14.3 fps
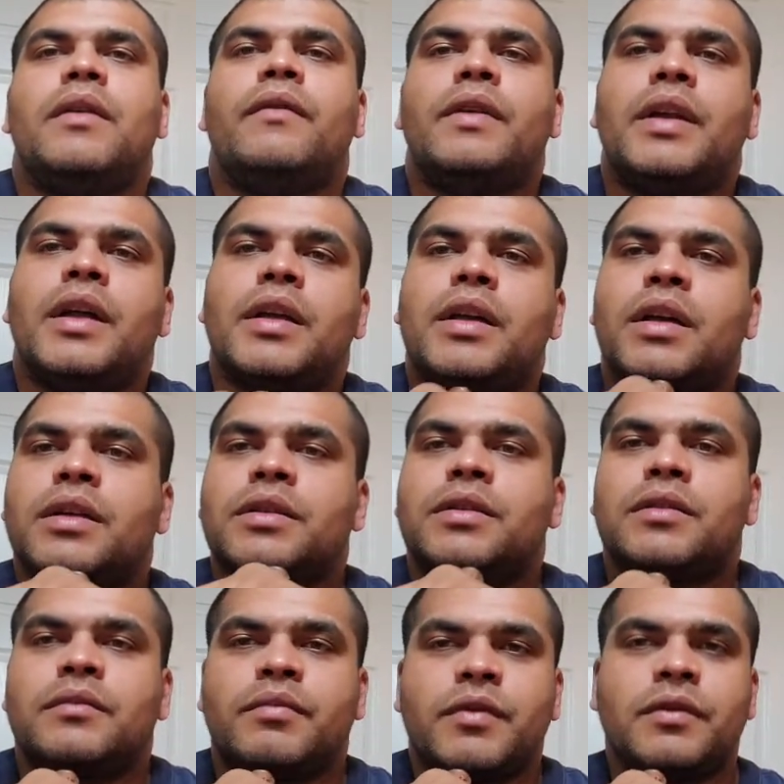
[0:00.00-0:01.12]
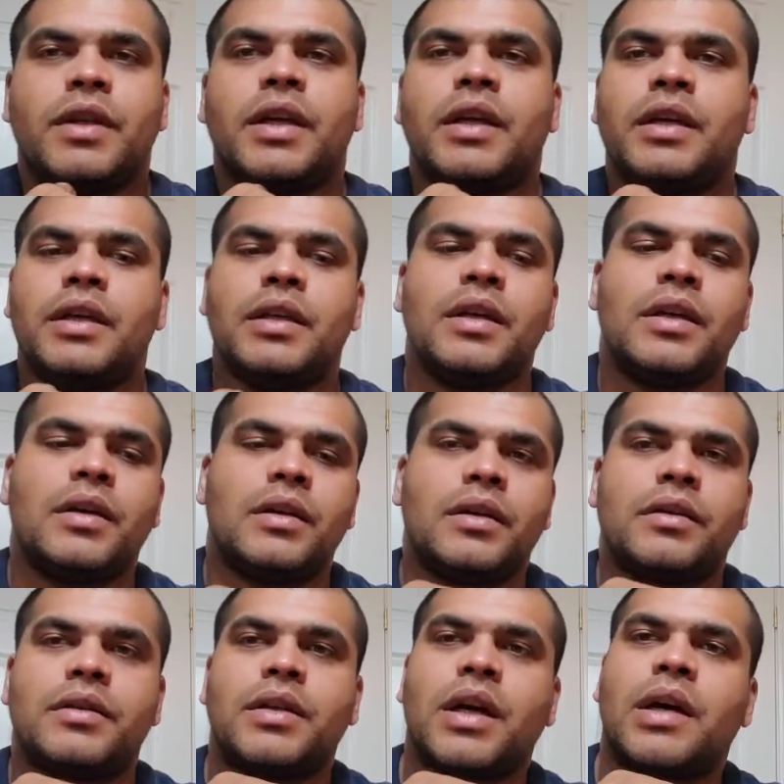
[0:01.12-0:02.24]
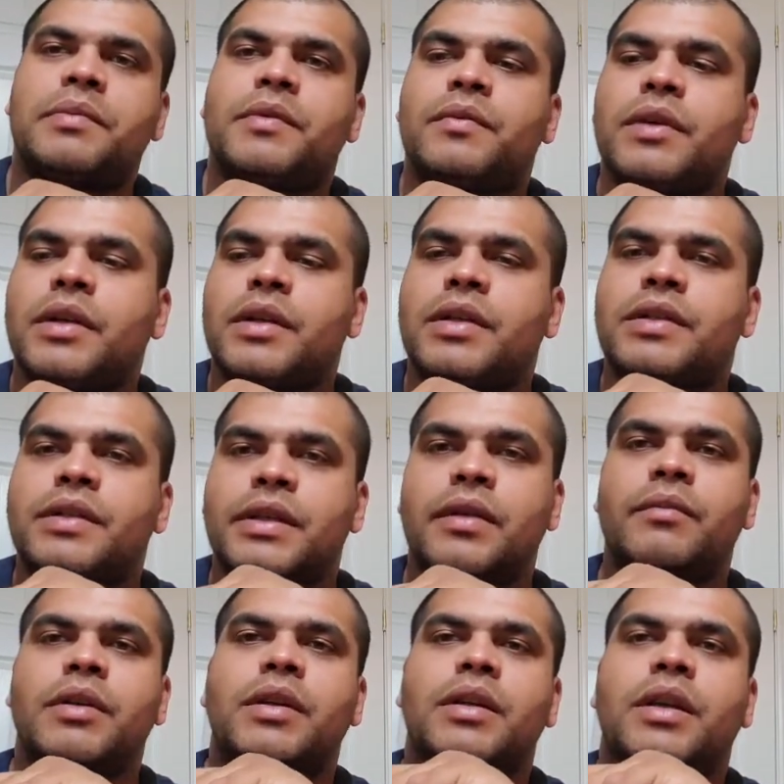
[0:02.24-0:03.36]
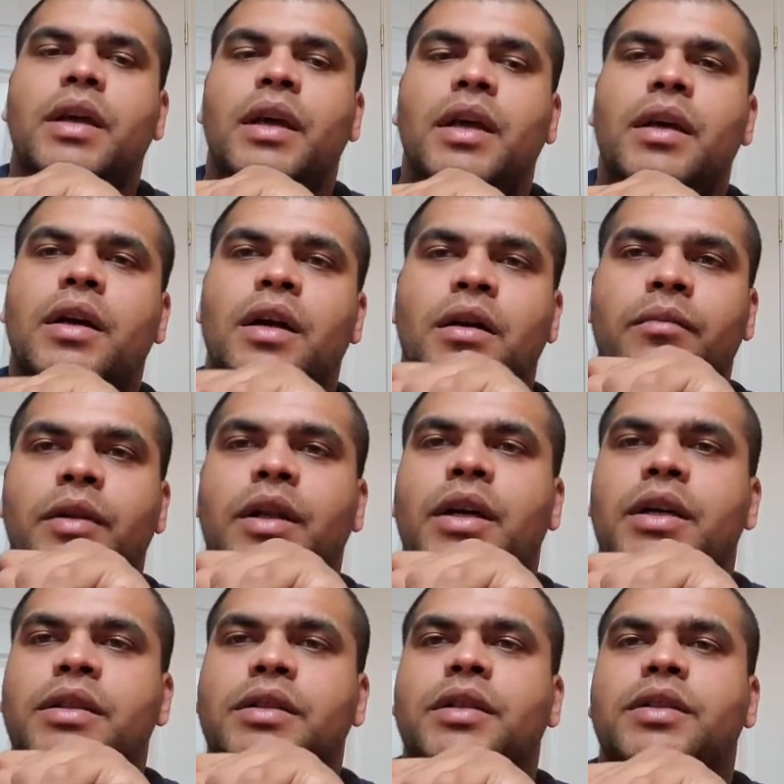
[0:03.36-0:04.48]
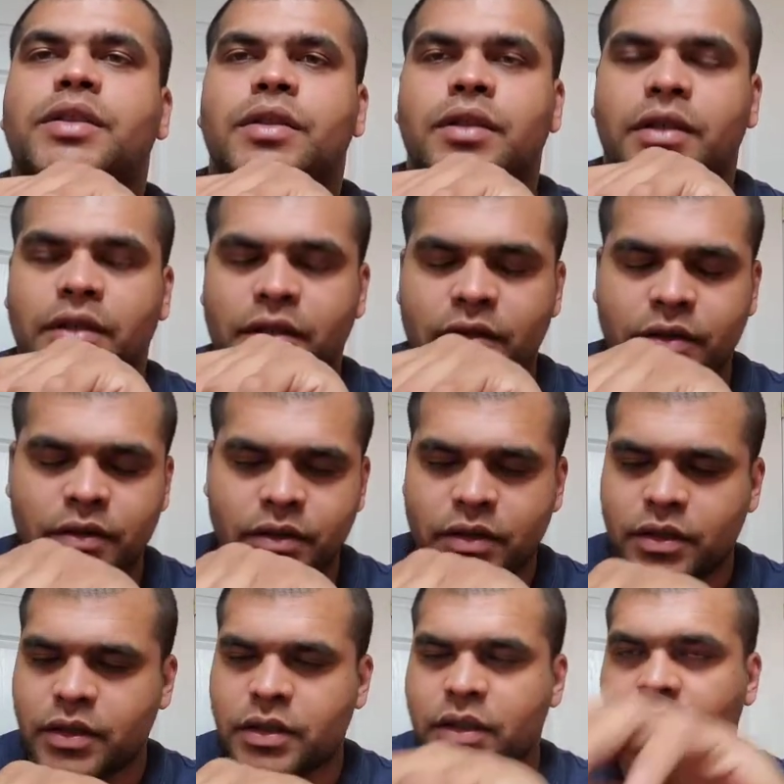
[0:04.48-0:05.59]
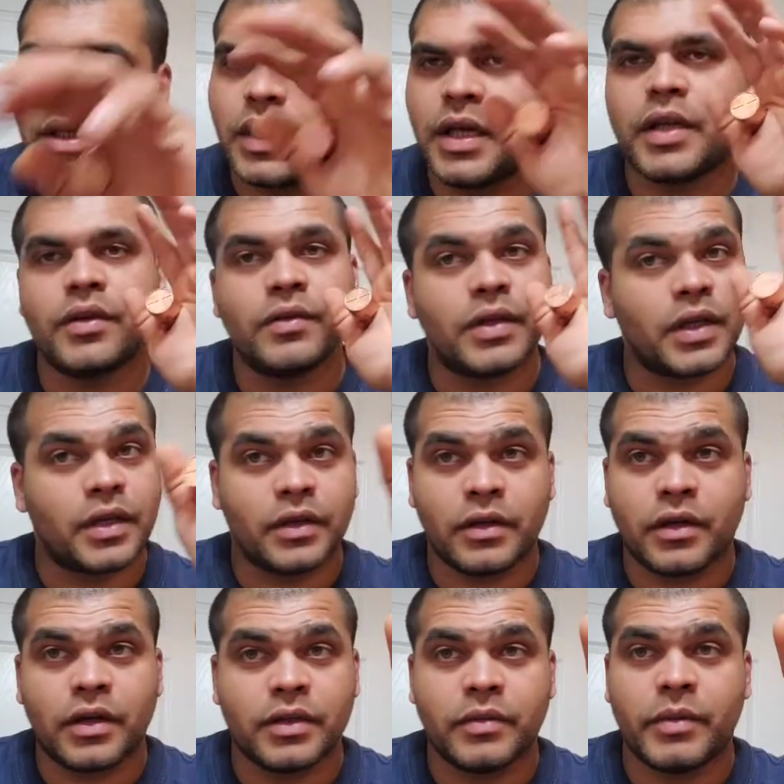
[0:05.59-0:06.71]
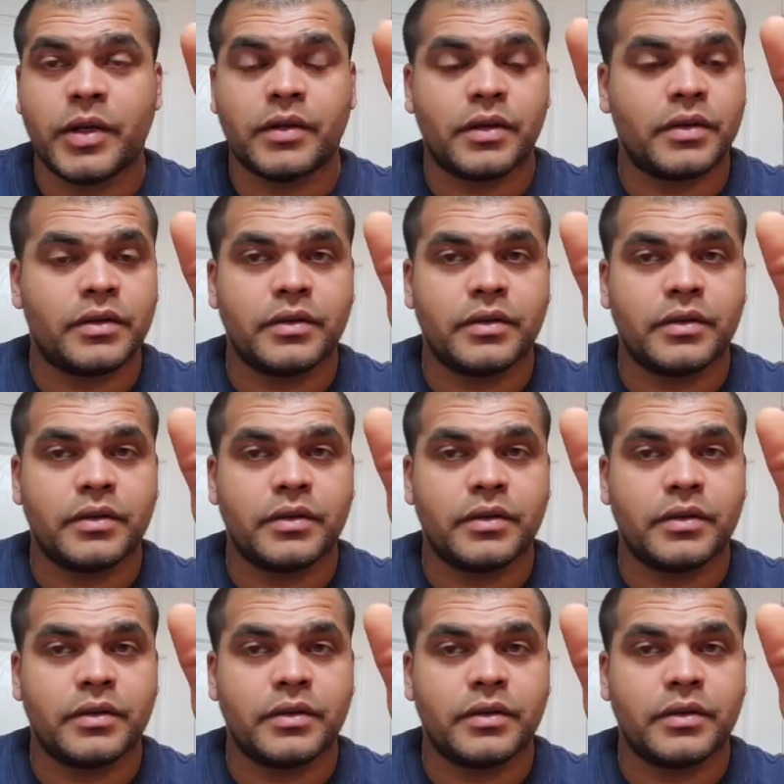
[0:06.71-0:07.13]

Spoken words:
vanilla custard brulee topped with cinnamon and caramelized sugar, and you get it all in your mouth.